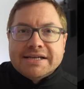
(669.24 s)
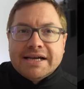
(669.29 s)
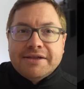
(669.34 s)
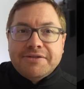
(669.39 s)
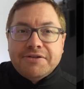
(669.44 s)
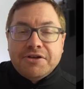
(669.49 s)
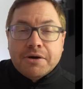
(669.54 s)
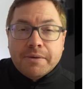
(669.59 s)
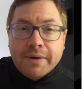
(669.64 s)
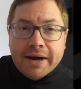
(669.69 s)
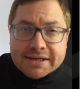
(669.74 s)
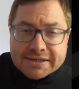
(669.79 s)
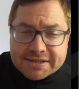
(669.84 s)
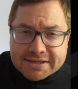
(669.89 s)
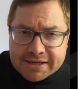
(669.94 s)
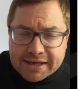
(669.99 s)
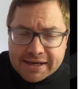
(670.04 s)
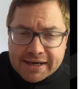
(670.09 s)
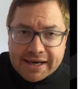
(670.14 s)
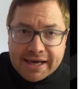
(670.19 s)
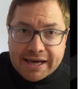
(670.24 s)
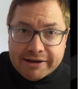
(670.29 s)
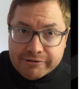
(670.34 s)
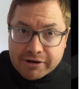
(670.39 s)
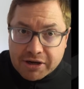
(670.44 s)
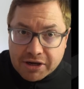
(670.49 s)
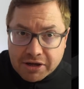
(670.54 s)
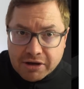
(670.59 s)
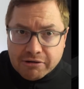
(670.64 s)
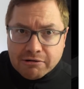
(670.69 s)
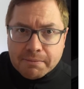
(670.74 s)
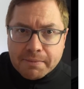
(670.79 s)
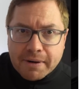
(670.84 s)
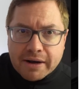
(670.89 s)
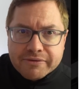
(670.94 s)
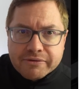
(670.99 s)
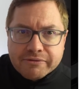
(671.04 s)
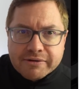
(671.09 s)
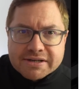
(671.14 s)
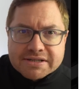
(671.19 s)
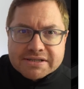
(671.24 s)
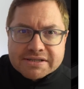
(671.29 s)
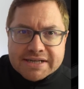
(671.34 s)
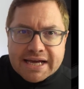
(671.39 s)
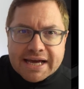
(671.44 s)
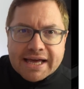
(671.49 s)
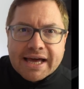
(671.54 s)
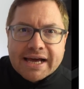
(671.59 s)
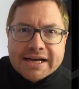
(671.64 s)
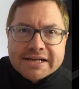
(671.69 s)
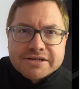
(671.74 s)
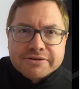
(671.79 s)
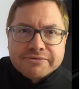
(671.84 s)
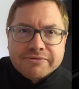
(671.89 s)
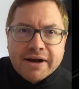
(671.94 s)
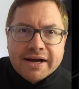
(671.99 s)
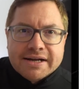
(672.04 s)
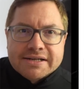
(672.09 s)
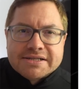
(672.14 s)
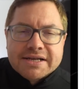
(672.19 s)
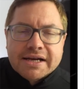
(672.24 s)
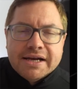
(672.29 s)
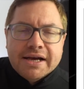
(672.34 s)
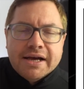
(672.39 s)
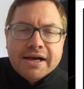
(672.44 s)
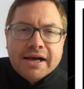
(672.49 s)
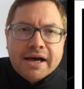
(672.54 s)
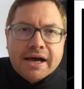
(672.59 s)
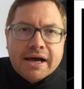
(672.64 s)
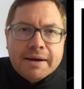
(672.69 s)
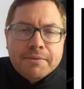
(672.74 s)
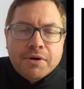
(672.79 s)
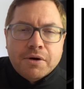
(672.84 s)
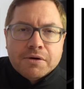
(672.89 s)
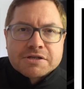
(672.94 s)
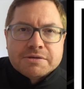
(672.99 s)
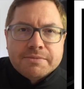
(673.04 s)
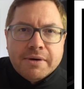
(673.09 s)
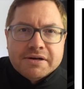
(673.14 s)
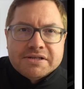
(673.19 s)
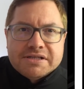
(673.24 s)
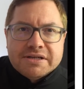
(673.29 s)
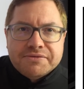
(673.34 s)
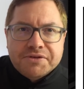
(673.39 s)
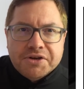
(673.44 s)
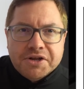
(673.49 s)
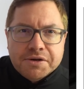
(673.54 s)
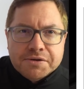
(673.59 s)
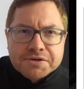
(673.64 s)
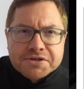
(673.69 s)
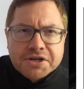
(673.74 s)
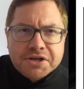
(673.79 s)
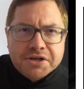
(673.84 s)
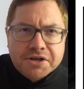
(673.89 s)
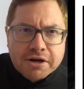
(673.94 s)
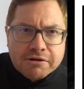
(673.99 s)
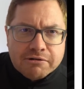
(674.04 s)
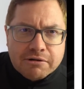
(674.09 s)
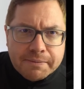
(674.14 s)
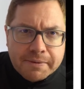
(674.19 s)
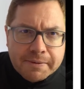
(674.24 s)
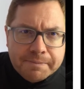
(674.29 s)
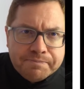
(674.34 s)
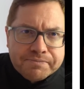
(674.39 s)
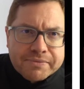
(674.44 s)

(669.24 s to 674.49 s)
in the US, here in Europe, over recent decades, writes Automotive News Europe.